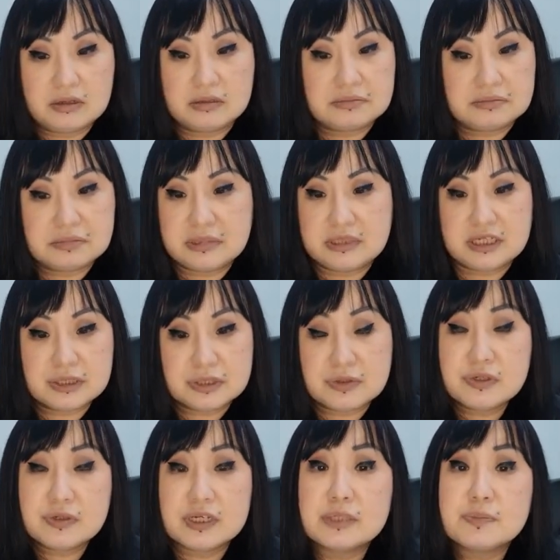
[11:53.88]
is
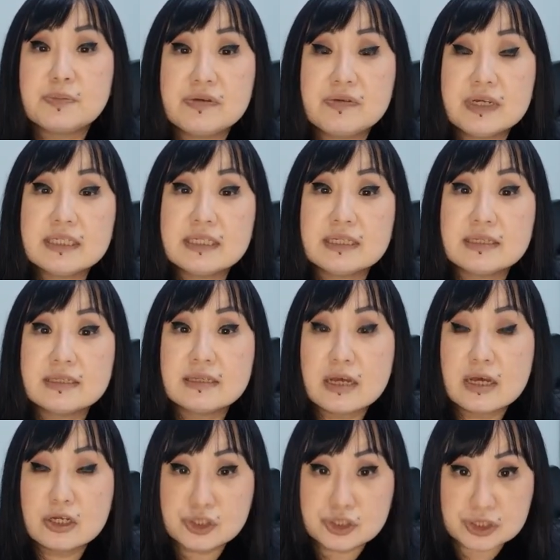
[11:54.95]
going to experience a
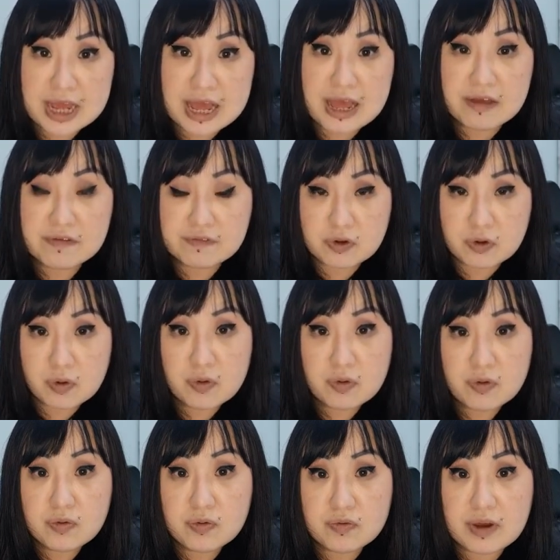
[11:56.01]
surge in
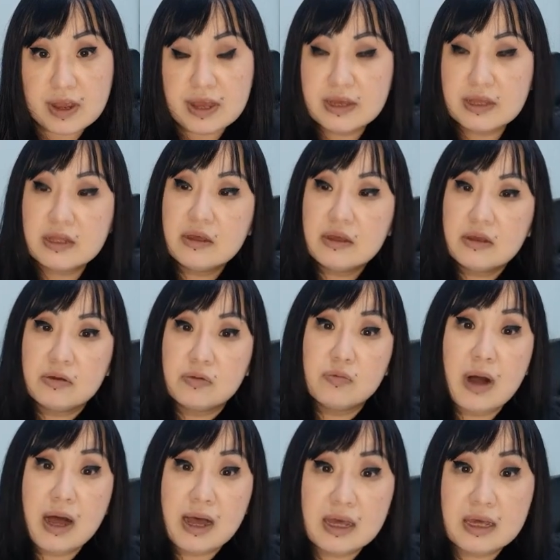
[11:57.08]
airflow, right?
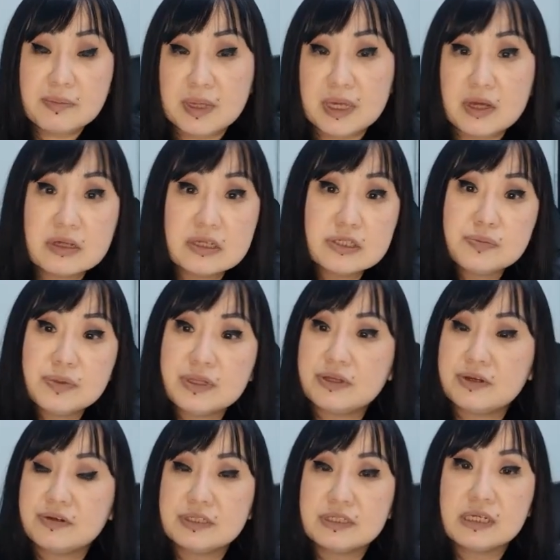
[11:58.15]
Why? Because when
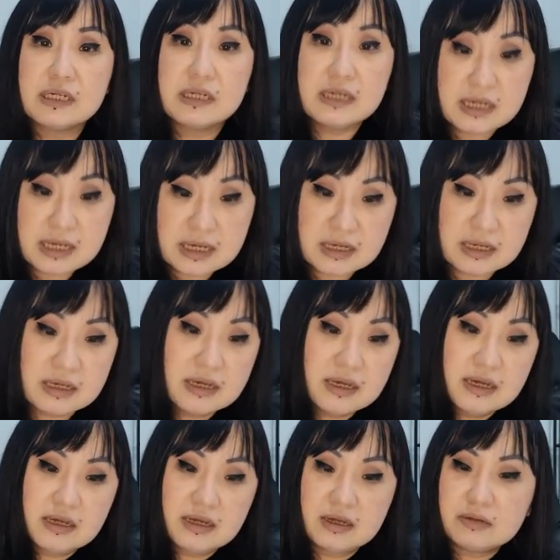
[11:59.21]
there's a leak,
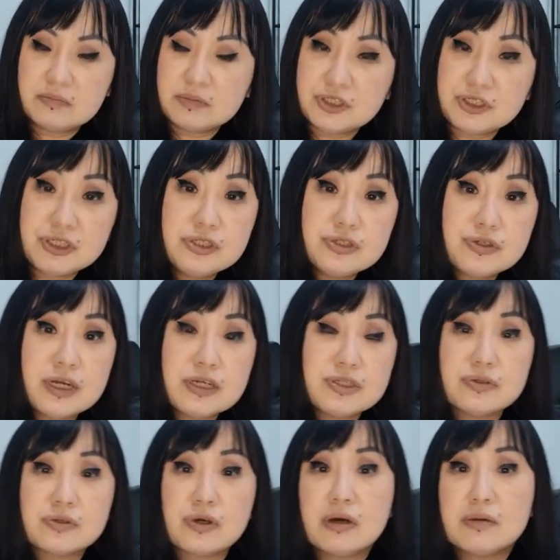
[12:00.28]
machine tries
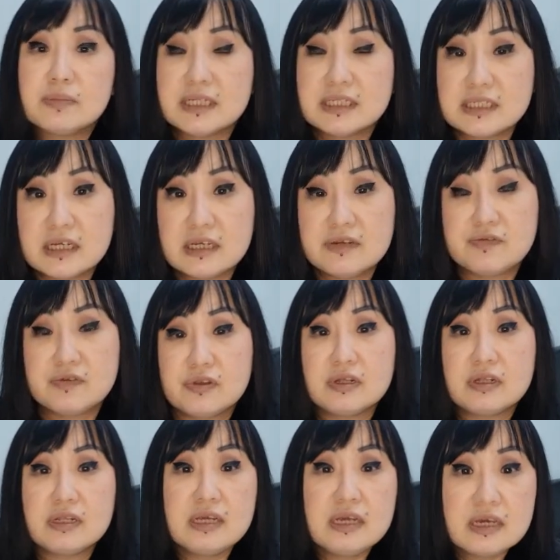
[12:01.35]
to compensate for
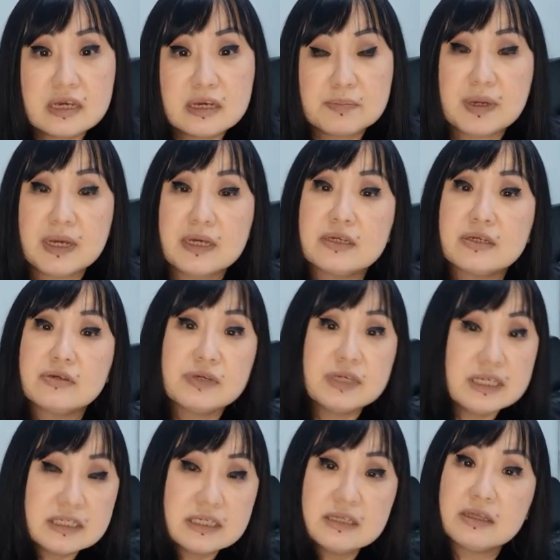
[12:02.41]
leak by
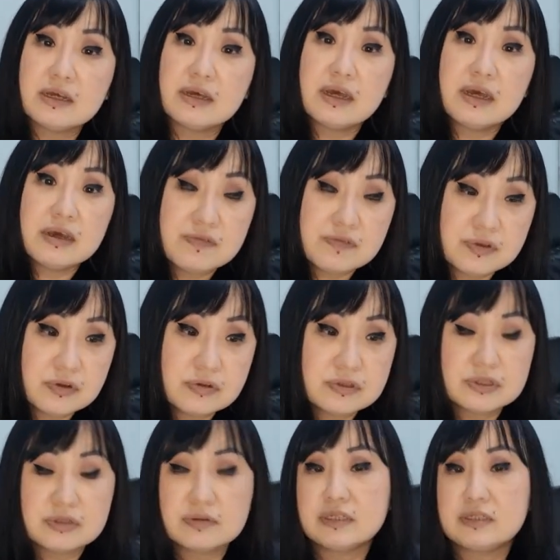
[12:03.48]
increasing the airflow
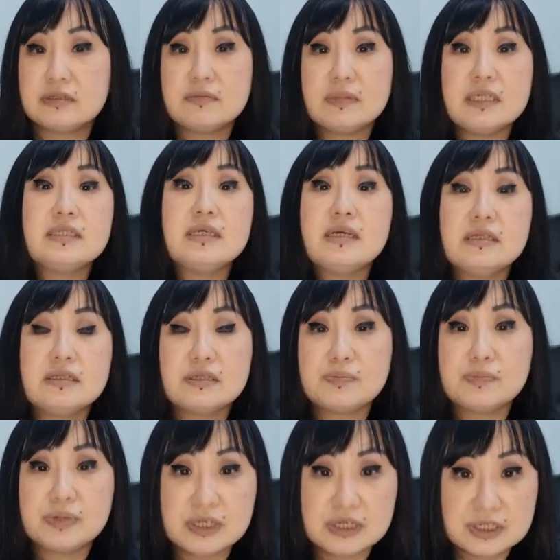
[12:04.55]
so as to maintain the
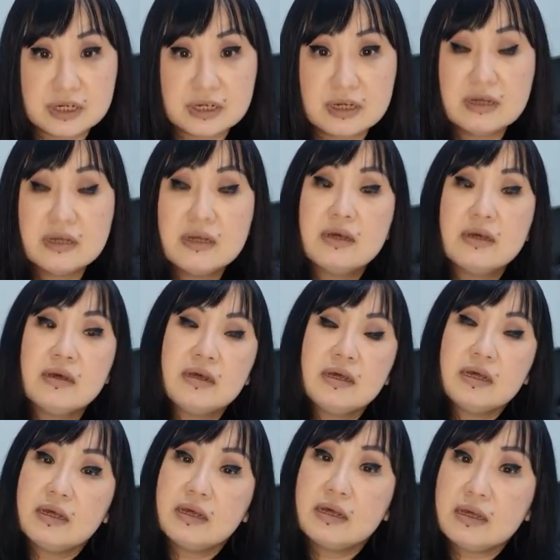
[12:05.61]
pressure.
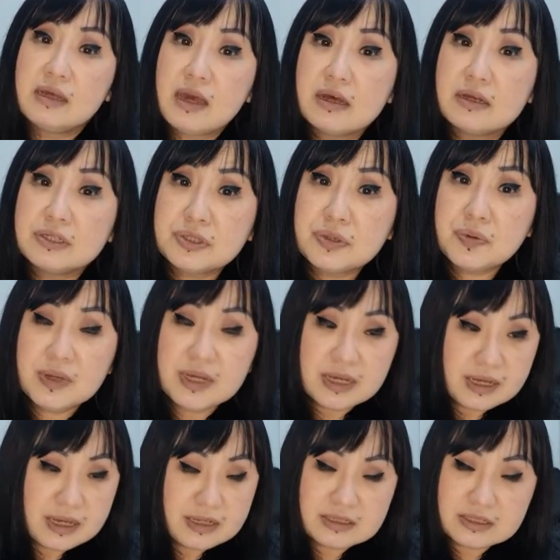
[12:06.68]
Yeah, so
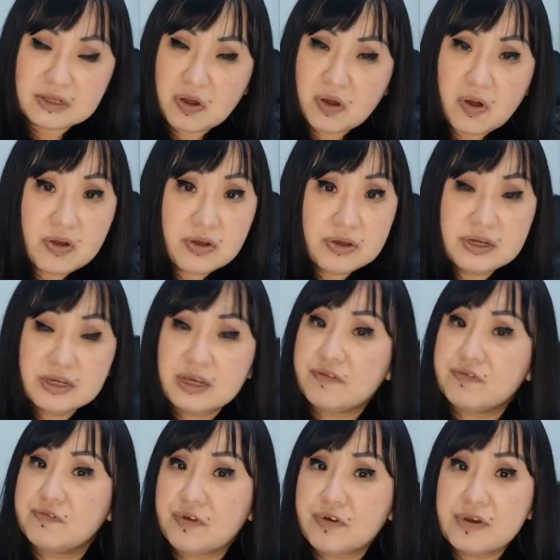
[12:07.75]
it's all going to
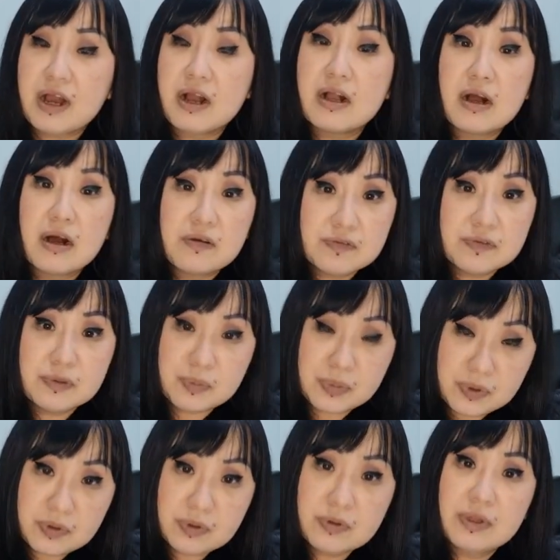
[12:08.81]
get very
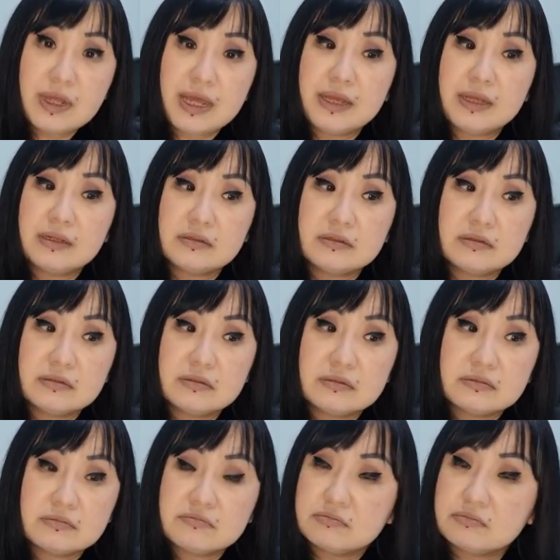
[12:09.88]
uncomfortable and
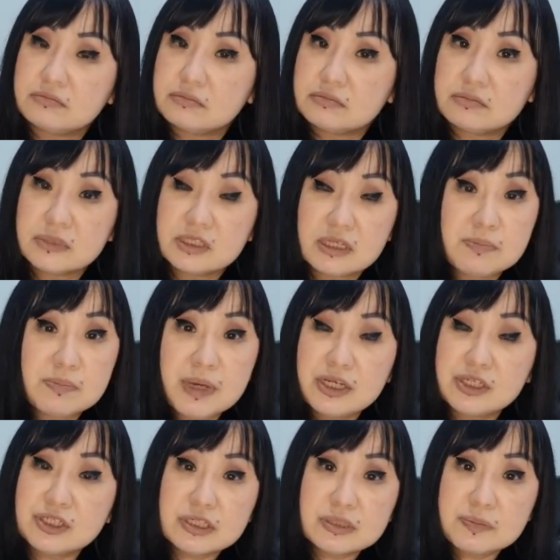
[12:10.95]
some
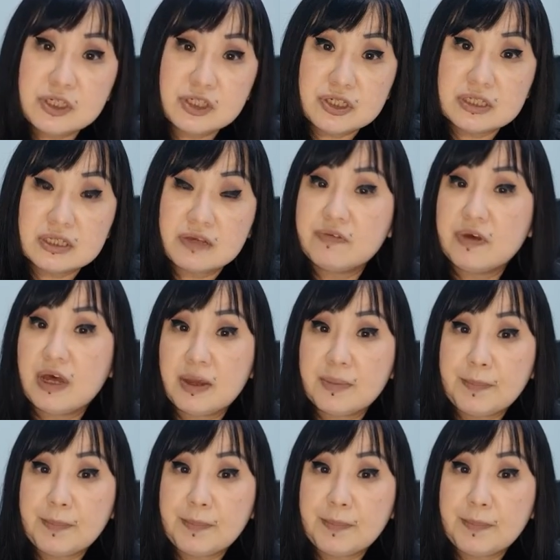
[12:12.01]
patients may just give up.